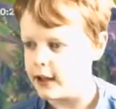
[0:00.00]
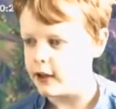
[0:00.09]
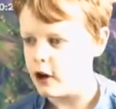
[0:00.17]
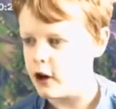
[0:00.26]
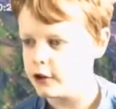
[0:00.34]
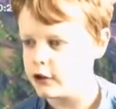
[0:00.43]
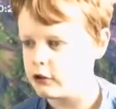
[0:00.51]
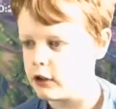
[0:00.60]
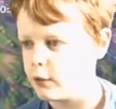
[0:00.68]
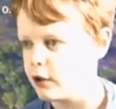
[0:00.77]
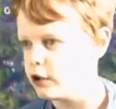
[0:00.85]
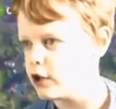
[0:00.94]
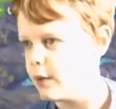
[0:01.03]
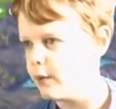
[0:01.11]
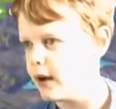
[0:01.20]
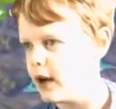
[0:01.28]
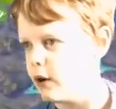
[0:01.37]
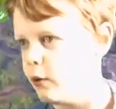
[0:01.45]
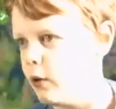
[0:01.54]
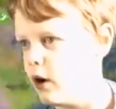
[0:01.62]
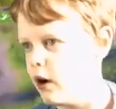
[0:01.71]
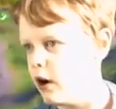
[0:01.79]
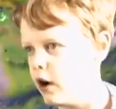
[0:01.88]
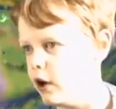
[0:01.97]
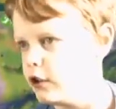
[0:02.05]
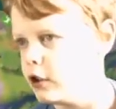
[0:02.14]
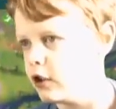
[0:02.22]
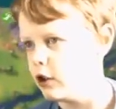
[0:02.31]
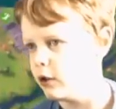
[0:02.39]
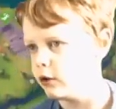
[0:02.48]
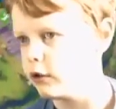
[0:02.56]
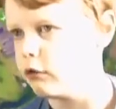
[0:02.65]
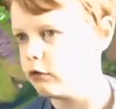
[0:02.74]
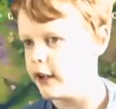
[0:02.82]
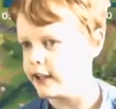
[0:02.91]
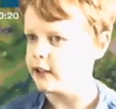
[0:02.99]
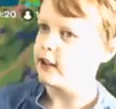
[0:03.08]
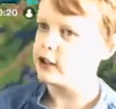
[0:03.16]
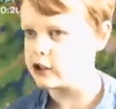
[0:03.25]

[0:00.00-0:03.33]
On three, we're going to jump out. One, two, three. Let's